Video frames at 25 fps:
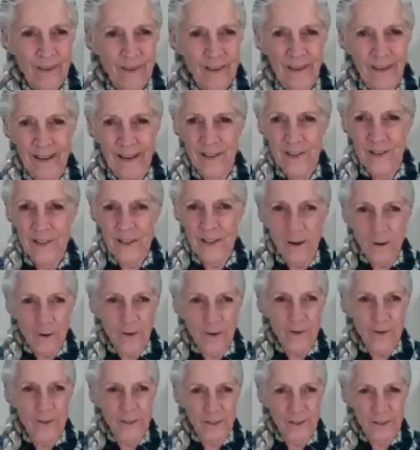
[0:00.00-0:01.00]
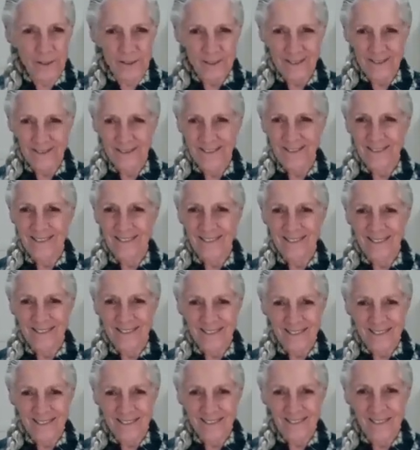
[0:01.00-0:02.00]
Like cells
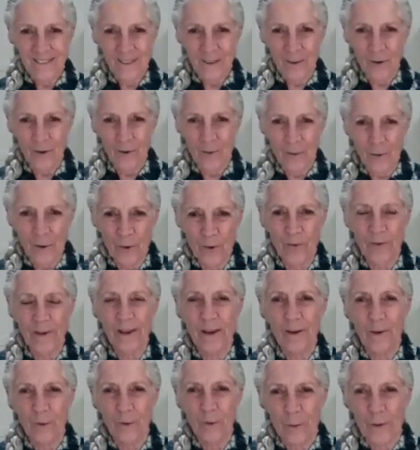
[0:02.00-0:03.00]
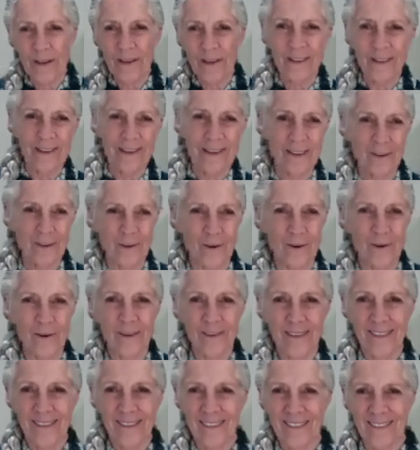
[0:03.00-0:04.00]
are moving or wiggling,
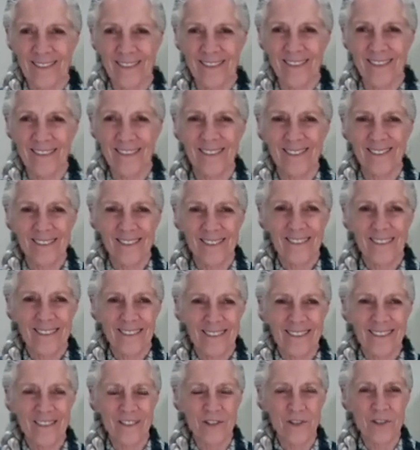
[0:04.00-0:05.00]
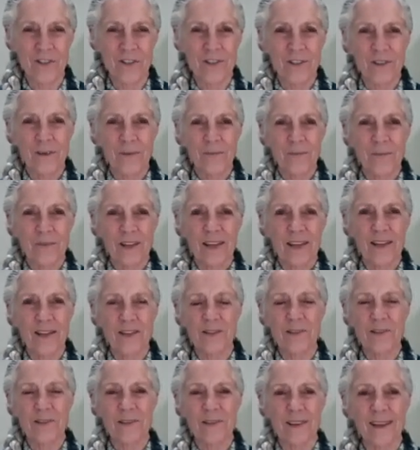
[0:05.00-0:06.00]
or it's
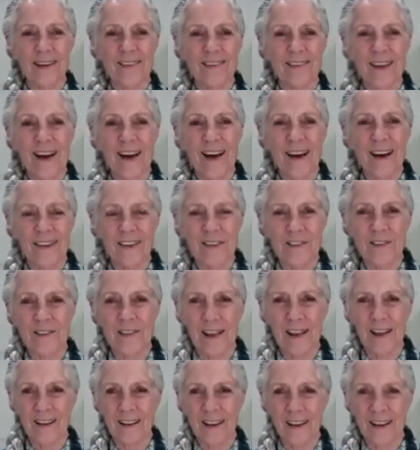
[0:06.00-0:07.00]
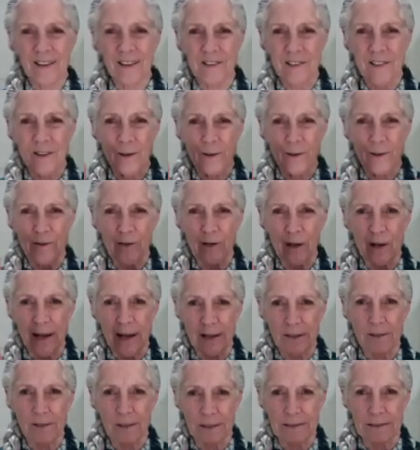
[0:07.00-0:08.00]
like that. It's not like cells are
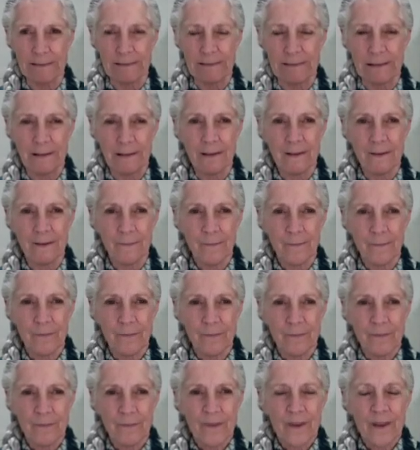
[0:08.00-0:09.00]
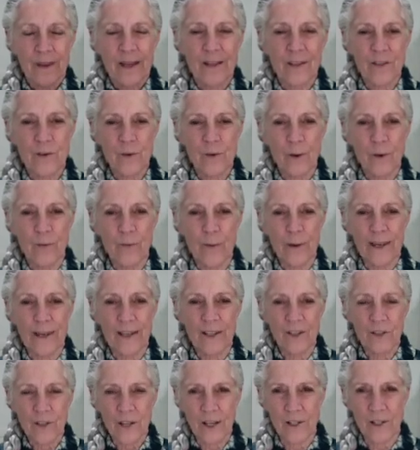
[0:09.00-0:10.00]
like, and so if we
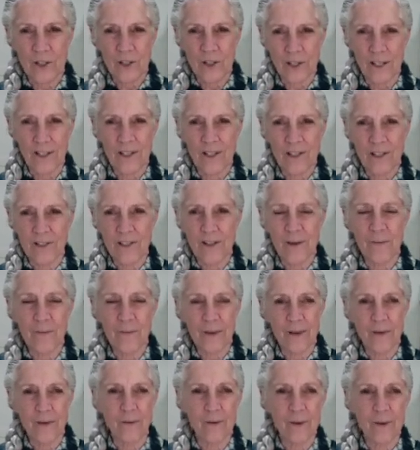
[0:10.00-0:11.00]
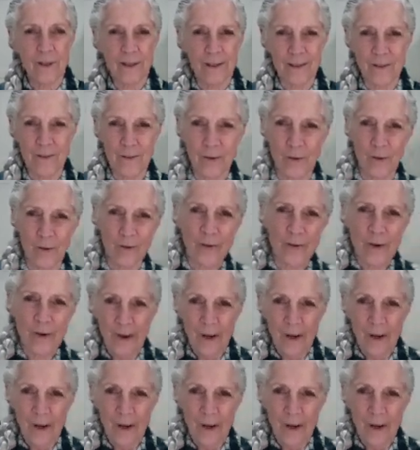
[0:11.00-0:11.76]
can touch into something really sort of